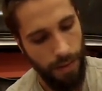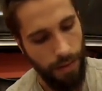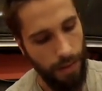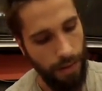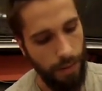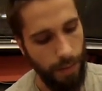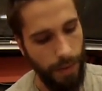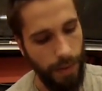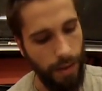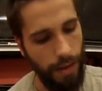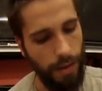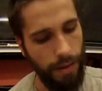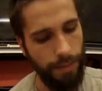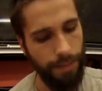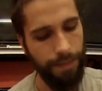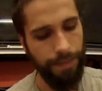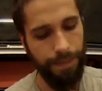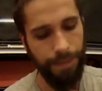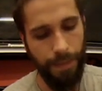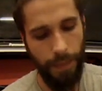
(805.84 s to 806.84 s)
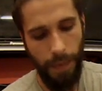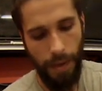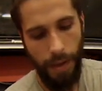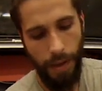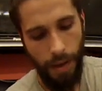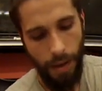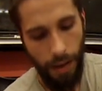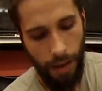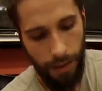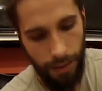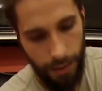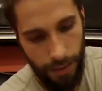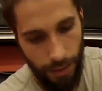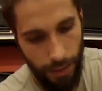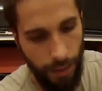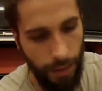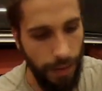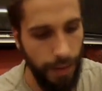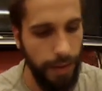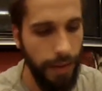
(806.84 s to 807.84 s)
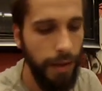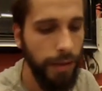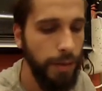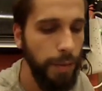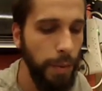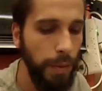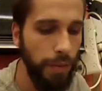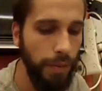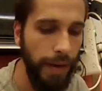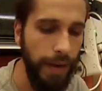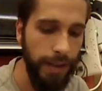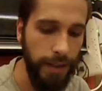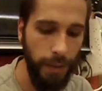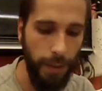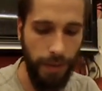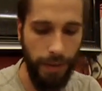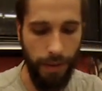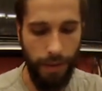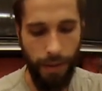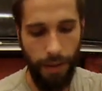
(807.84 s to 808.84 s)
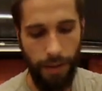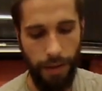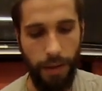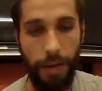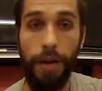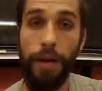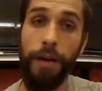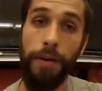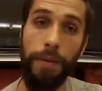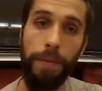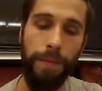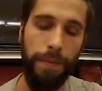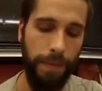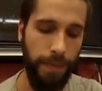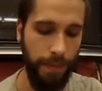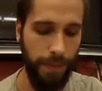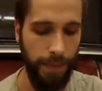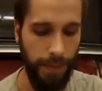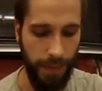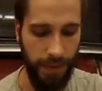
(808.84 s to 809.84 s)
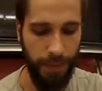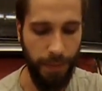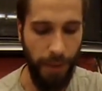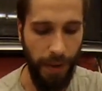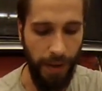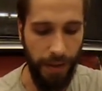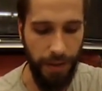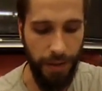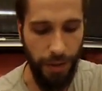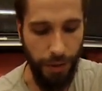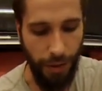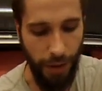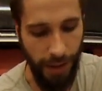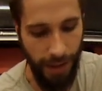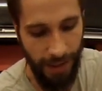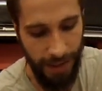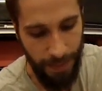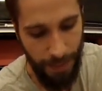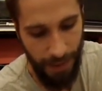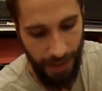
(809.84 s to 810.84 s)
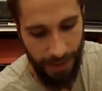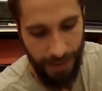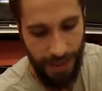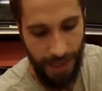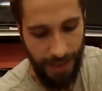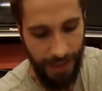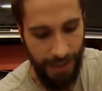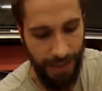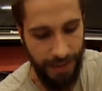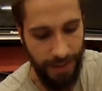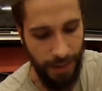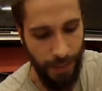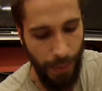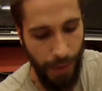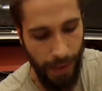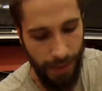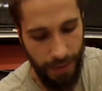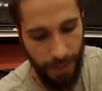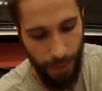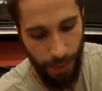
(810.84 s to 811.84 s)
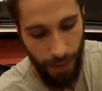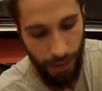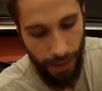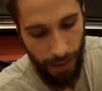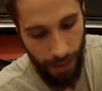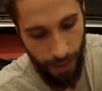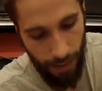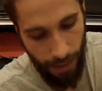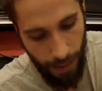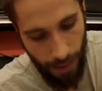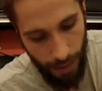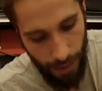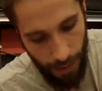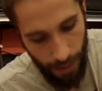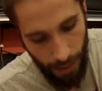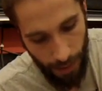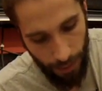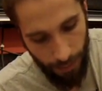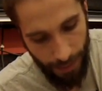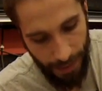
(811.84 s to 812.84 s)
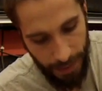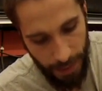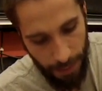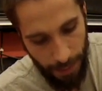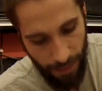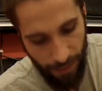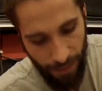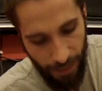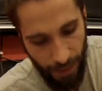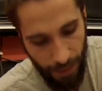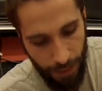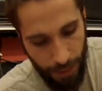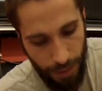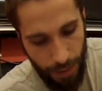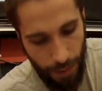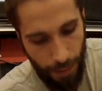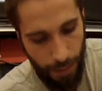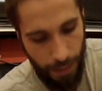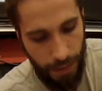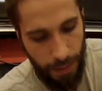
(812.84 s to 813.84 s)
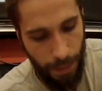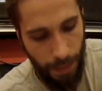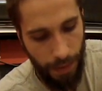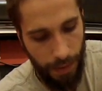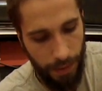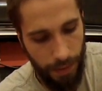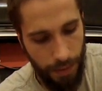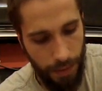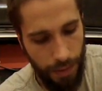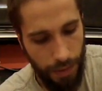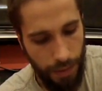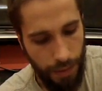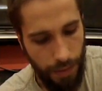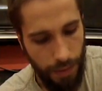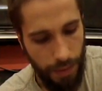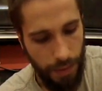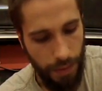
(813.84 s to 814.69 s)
There we are. I'll do a raise with a sponge. I'll try to get as many techniques as possible in there. I'll raise it with my fingers through the sponge.